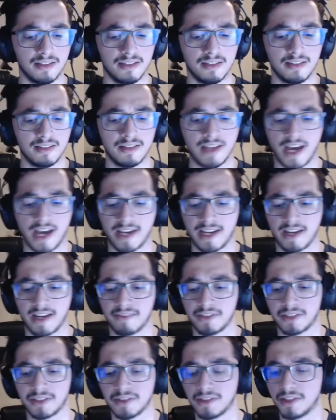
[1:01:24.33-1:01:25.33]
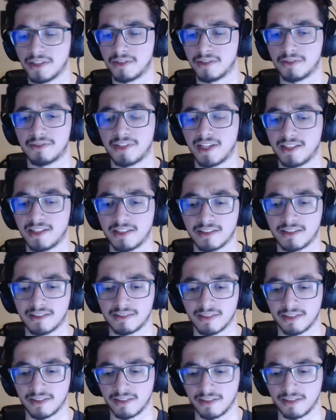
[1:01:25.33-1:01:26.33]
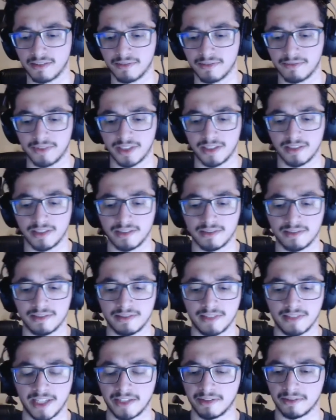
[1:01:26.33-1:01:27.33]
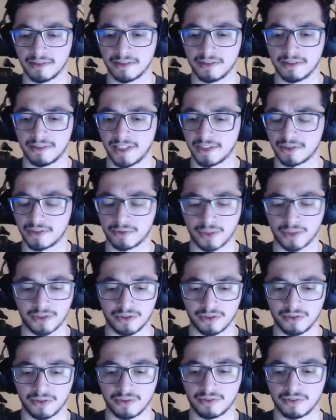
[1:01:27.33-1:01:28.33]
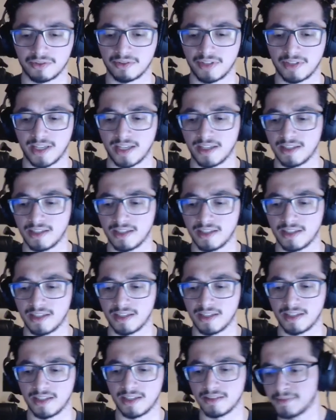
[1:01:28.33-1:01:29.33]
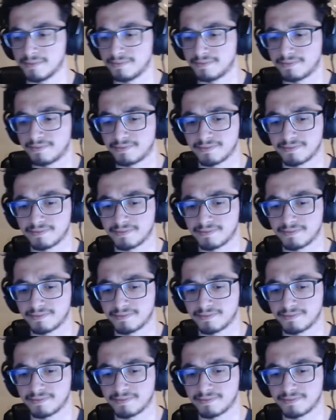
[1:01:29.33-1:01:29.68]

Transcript: not having good understandings of data structures and